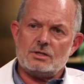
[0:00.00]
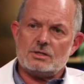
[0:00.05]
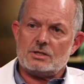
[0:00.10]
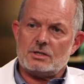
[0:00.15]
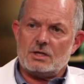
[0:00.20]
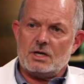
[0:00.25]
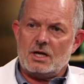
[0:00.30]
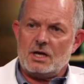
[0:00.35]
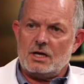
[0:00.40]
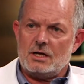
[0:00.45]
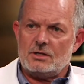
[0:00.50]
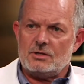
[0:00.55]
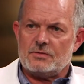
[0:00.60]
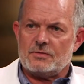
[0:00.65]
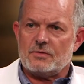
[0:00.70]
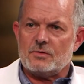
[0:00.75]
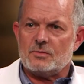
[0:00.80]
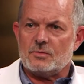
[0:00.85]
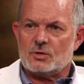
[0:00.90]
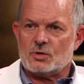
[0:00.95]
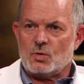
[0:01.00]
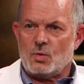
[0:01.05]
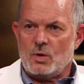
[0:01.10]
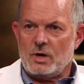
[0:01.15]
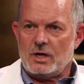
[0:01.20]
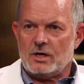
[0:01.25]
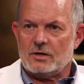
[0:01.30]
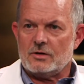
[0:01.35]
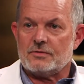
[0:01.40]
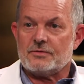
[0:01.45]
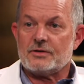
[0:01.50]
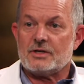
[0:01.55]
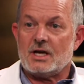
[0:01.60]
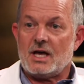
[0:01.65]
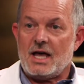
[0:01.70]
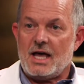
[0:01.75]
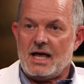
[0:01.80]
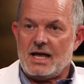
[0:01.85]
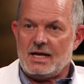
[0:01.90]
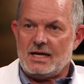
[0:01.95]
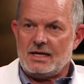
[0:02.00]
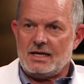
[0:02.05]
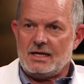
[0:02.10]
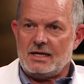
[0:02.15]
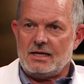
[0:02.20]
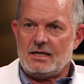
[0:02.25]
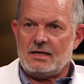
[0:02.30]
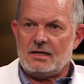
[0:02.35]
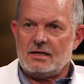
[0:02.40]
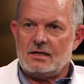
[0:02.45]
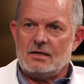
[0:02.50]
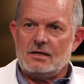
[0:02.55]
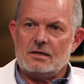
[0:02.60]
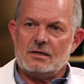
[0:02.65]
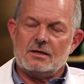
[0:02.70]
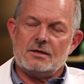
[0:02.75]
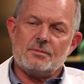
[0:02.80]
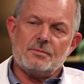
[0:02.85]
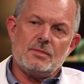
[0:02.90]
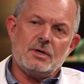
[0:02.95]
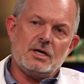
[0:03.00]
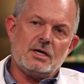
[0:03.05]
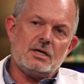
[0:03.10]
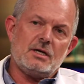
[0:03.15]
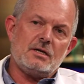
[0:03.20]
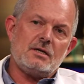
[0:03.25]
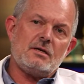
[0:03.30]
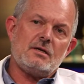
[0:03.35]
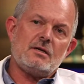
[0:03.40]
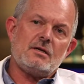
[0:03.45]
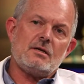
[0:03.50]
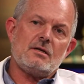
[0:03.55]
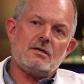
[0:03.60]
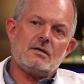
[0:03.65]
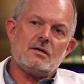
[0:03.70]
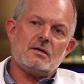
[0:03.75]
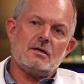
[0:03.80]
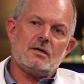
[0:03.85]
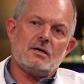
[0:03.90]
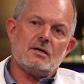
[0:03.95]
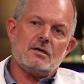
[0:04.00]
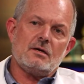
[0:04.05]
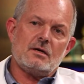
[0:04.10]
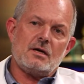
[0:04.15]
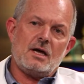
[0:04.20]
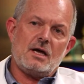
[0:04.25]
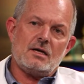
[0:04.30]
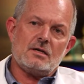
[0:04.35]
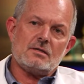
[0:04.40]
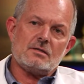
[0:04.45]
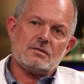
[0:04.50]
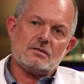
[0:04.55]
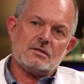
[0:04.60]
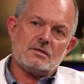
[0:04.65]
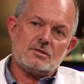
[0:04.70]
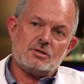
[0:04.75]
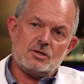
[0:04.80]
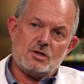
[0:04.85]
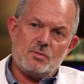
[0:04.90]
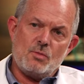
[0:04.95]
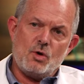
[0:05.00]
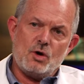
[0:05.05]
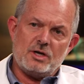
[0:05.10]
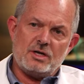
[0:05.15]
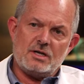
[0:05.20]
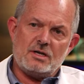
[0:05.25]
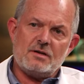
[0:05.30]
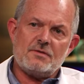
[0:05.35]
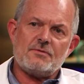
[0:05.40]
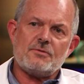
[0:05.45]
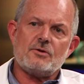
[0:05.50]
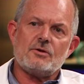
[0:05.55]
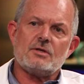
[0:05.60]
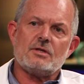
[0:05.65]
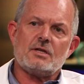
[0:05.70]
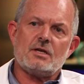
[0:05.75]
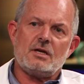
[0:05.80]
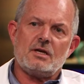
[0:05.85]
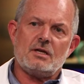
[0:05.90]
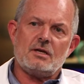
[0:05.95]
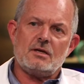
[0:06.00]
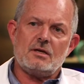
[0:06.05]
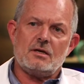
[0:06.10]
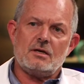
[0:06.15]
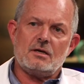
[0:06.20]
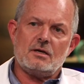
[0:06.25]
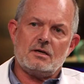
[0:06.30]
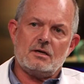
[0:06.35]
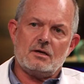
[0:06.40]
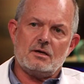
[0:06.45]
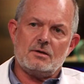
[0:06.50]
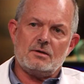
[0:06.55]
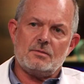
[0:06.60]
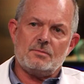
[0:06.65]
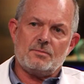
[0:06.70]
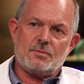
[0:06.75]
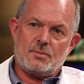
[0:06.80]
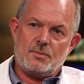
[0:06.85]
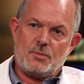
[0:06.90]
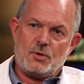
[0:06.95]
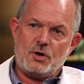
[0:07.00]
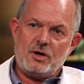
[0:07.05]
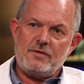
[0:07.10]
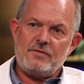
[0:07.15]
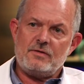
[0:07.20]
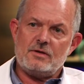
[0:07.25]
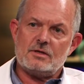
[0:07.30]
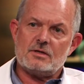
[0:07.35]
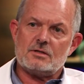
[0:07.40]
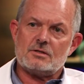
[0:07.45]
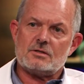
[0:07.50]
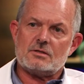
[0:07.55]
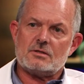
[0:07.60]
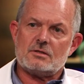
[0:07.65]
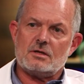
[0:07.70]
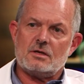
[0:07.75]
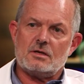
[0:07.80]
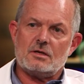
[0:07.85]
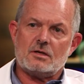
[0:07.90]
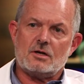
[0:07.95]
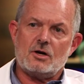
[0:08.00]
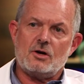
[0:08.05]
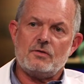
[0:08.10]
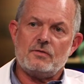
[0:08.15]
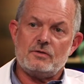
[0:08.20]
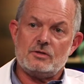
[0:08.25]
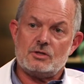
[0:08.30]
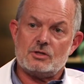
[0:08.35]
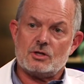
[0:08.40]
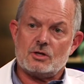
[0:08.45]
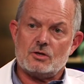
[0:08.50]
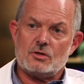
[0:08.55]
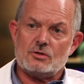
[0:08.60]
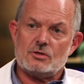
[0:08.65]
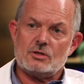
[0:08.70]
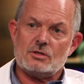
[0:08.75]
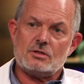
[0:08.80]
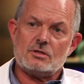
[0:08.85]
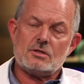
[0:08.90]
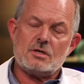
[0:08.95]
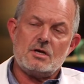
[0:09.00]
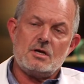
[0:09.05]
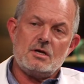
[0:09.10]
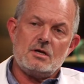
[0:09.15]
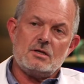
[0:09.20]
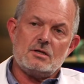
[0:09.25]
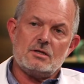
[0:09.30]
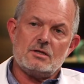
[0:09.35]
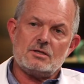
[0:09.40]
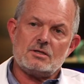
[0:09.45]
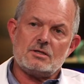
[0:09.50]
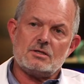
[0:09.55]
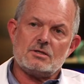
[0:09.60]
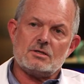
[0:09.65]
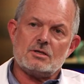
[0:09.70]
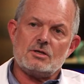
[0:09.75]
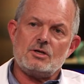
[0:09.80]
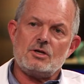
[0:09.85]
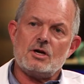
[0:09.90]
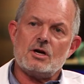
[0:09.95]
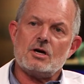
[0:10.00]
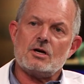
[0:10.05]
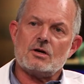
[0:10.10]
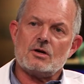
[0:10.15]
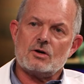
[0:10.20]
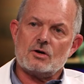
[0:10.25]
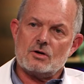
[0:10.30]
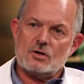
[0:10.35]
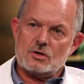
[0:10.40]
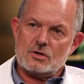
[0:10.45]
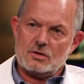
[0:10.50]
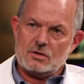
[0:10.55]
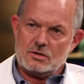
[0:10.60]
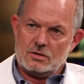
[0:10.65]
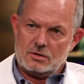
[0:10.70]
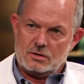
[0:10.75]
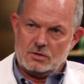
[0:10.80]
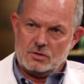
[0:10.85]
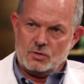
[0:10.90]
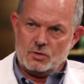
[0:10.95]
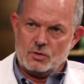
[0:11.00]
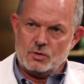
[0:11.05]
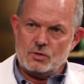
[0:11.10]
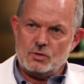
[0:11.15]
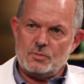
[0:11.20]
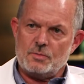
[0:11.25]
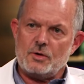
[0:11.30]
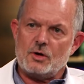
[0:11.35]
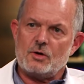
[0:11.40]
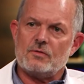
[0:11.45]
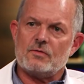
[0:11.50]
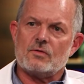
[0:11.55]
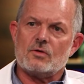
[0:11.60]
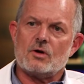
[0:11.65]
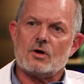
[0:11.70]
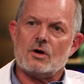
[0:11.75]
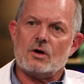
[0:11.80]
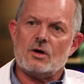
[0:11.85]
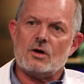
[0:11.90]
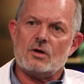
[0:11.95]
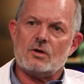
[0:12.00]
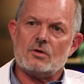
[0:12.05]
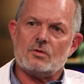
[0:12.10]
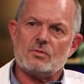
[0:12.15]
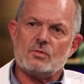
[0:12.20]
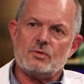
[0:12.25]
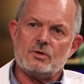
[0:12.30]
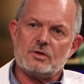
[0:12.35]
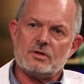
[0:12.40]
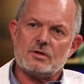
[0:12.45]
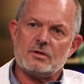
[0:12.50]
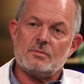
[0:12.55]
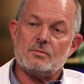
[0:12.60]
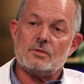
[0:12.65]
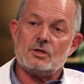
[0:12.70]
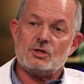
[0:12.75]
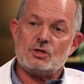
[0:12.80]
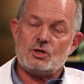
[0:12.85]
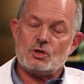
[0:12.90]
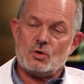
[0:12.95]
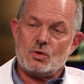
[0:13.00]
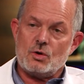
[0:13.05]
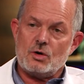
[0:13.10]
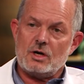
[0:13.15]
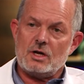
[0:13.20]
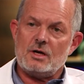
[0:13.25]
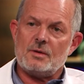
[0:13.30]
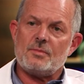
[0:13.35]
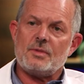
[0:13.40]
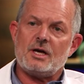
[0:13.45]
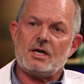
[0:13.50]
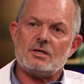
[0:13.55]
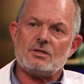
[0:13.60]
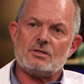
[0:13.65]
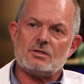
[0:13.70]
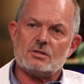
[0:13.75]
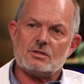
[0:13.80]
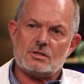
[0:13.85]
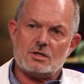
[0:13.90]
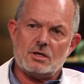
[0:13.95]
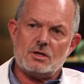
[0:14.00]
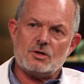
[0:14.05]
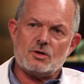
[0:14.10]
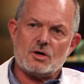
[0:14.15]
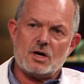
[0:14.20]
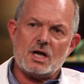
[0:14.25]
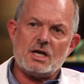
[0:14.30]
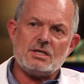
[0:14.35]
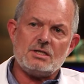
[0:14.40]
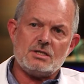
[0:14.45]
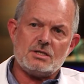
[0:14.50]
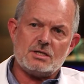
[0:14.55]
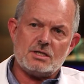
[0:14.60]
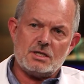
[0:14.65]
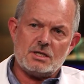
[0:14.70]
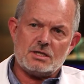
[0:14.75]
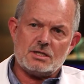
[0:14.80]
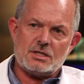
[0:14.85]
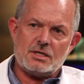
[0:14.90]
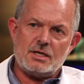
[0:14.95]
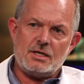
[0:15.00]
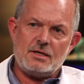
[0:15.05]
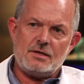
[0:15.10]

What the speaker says: in age from 12 to 80, but as somewhat different than on previous COVID surges, this is a younger group overall, with the majority of patients under age 60.